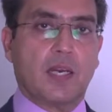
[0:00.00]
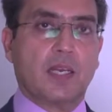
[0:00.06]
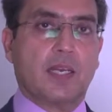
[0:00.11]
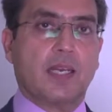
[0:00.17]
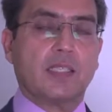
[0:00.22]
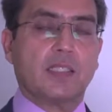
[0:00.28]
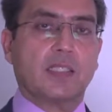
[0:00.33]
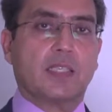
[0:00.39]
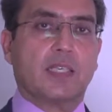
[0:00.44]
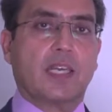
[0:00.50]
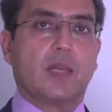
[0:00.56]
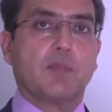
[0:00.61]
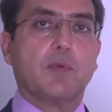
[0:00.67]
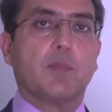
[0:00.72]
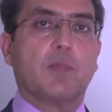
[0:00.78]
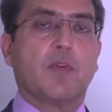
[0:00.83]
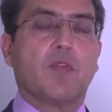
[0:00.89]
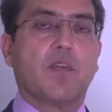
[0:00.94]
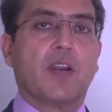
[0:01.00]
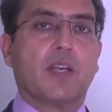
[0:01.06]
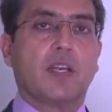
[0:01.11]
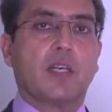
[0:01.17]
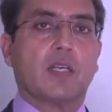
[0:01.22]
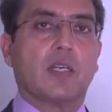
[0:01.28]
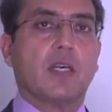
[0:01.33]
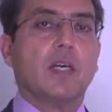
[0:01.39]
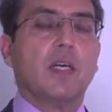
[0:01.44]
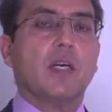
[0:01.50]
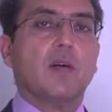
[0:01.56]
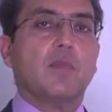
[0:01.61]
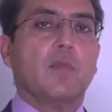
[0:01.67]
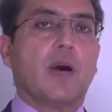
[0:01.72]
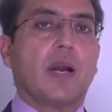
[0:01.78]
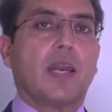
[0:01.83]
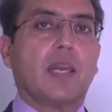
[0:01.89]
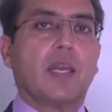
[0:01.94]
lung cancer can be prevented
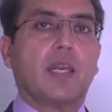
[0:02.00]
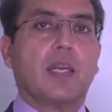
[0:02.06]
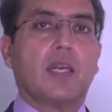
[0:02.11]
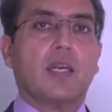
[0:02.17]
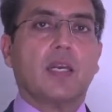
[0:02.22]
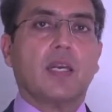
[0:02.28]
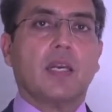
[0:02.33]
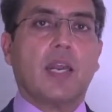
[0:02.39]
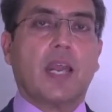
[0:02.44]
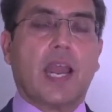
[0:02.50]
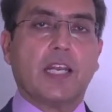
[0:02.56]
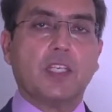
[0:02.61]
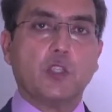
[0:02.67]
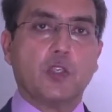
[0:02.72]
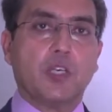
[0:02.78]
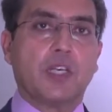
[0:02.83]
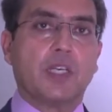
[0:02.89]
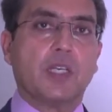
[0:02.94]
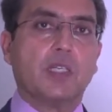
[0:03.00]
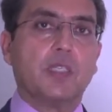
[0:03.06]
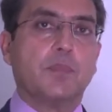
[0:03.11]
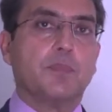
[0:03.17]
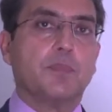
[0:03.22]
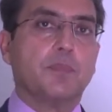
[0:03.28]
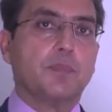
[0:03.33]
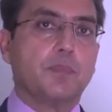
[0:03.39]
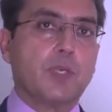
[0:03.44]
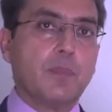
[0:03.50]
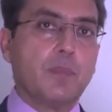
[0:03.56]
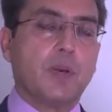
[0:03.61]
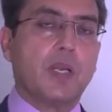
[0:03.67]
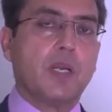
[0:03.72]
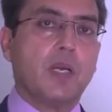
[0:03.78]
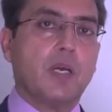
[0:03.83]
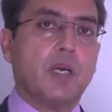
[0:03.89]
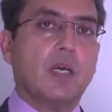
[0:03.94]
by educating the
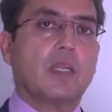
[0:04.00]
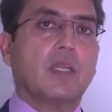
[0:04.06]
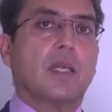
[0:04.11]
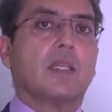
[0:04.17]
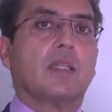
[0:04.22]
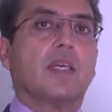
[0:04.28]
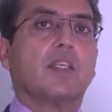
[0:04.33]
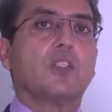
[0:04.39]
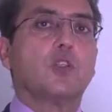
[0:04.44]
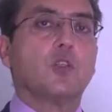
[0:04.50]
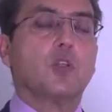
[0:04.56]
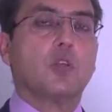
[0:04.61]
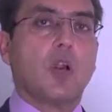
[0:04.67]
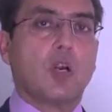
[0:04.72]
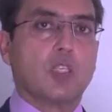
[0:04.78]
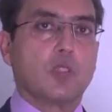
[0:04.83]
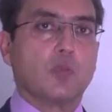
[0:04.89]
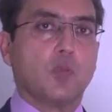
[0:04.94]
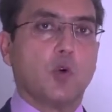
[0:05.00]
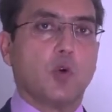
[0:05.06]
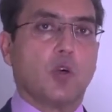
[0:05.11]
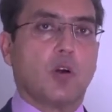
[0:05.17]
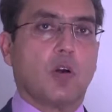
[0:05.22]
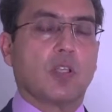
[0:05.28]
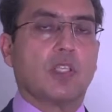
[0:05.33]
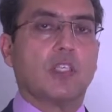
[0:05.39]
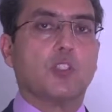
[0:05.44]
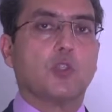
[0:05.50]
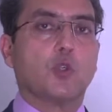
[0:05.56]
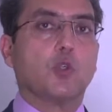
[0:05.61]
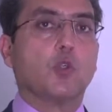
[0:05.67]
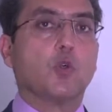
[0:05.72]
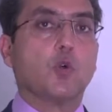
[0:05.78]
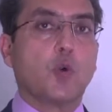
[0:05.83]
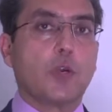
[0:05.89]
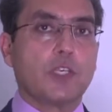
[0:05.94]
people that they should not smoke or they should
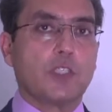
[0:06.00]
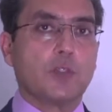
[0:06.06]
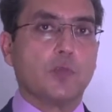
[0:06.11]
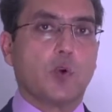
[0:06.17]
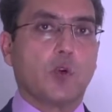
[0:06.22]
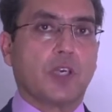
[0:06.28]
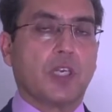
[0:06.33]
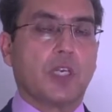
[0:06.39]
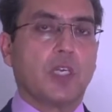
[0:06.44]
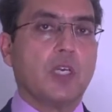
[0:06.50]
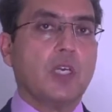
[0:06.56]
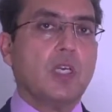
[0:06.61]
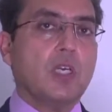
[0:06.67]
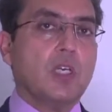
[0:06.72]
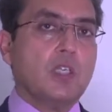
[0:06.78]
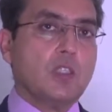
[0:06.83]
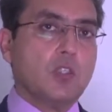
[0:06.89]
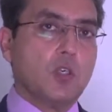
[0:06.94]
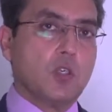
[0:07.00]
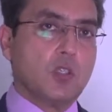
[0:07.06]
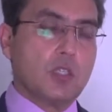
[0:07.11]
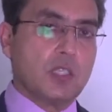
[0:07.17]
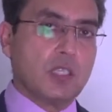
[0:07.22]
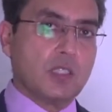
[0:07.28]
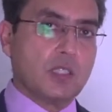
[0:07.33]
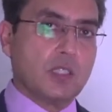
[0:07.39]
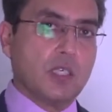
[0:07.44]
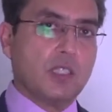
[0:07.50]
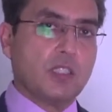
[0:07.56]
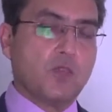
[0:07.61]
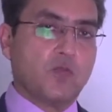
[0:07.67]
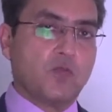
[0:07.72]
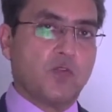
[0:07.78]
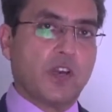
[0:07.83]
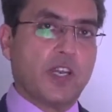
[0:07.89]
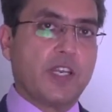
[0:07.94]
quit smoking. So this is
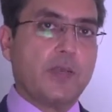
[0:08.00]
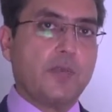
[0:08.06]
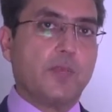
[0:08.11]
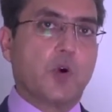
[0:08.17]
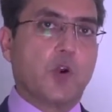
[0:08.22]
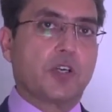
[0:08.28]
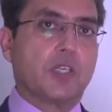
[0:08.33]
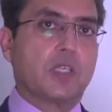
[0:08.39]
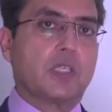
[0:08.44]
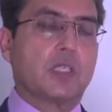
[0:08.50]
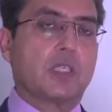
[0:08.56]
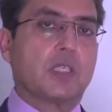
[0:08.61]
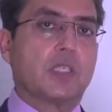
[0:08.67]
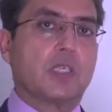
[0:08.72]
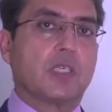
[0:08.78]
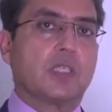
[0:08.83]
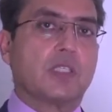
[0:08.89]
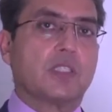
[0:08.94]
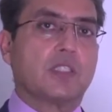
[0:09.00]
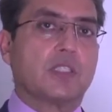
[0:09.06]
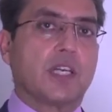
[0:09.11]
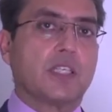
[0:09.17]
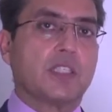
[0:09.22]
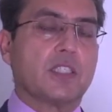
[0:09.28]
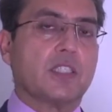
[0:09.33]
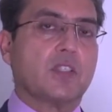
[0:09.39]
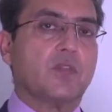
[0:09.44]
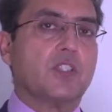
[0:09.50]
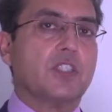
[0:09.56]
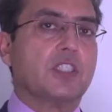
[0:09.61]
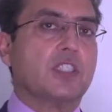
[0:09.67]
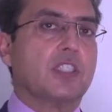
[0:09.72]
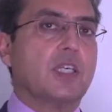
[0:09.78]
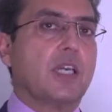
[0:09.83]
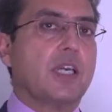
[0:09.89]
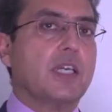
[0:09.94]
very important strategy, which
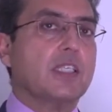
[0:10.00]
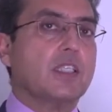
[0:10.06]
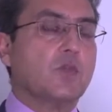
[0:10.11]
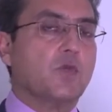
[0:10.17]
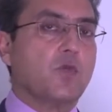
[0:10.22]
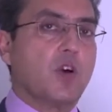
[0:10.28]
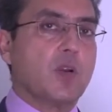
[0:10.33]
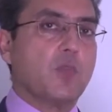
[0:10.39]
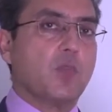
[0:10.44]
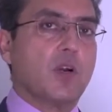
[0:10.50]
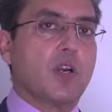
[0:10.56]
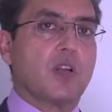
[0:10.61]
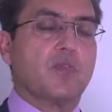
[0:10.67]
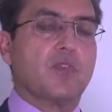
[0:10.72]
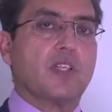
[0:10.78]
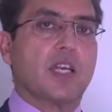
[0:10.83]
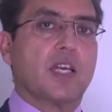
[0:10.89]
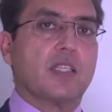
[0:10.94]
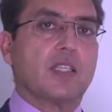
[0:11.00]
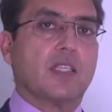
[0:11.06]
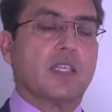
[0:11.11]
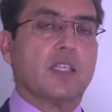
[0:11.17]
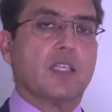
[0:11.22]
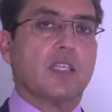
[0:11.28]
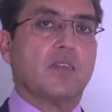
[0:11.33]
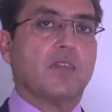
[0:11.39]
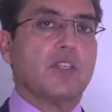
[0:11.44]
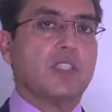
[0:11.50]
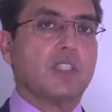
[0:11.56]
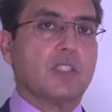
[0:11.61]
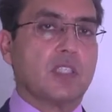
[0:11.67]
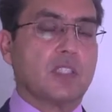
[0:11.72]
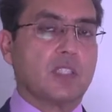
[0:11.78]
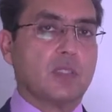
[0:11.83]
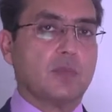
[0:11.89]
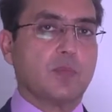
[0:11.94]
is one part of the healthcare delivery
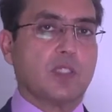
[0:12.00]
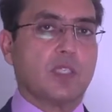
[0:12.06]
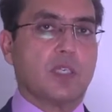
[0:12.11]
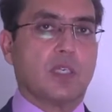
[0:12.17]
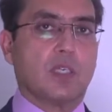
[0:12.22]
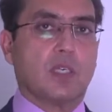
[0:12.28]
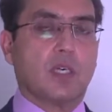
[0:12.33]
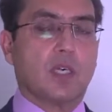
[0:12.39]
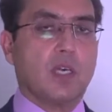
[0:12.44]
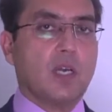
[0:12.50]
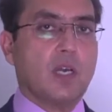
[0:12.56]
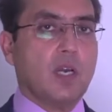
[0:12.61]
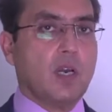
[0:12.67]
systems in